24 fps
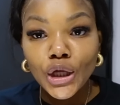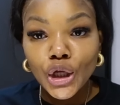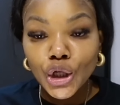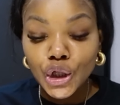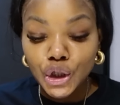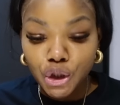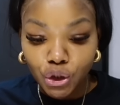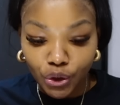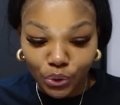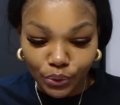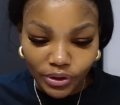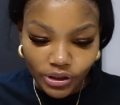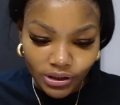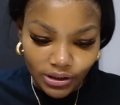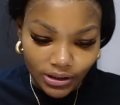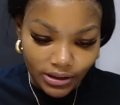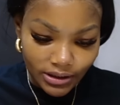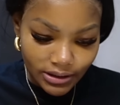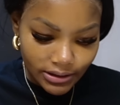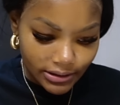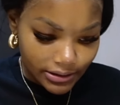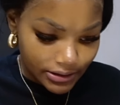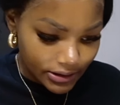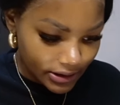
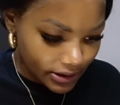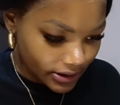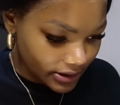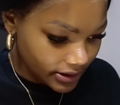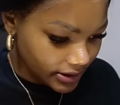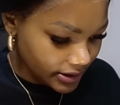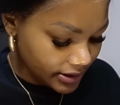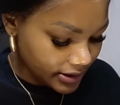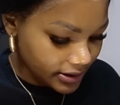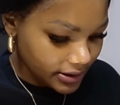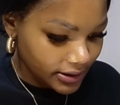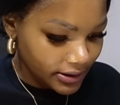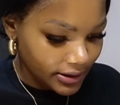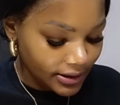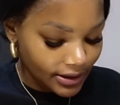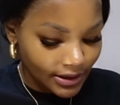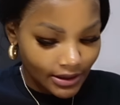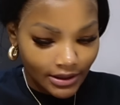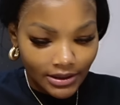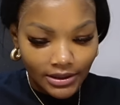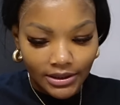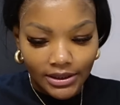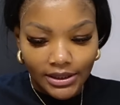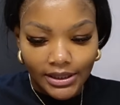cuties,
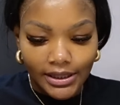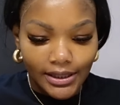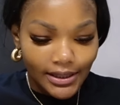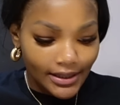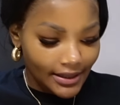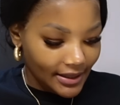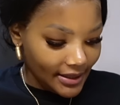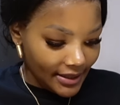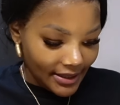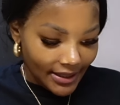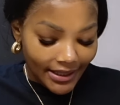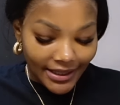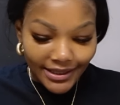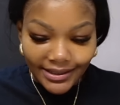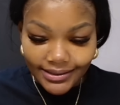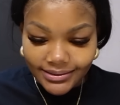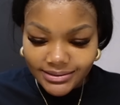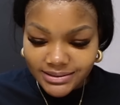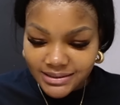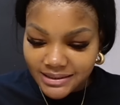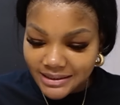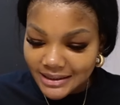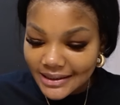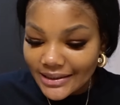it
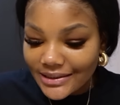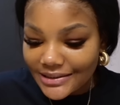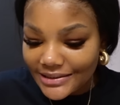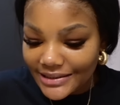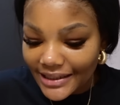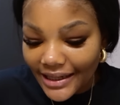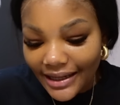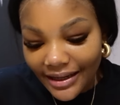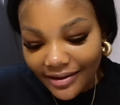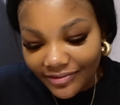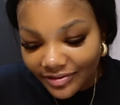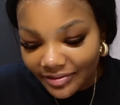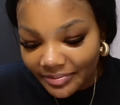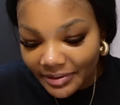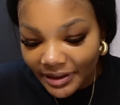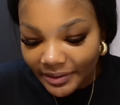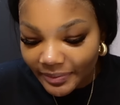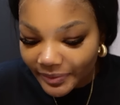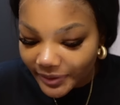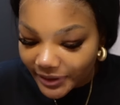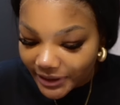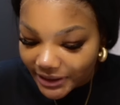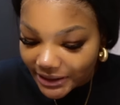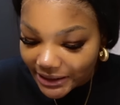is the next day after my
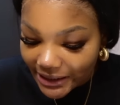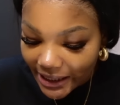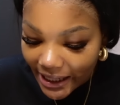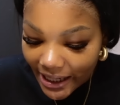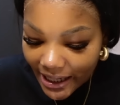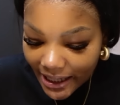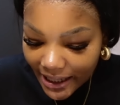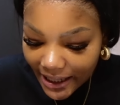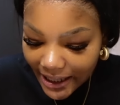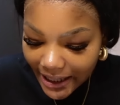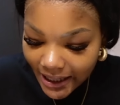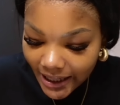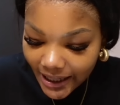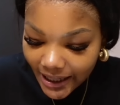birthday.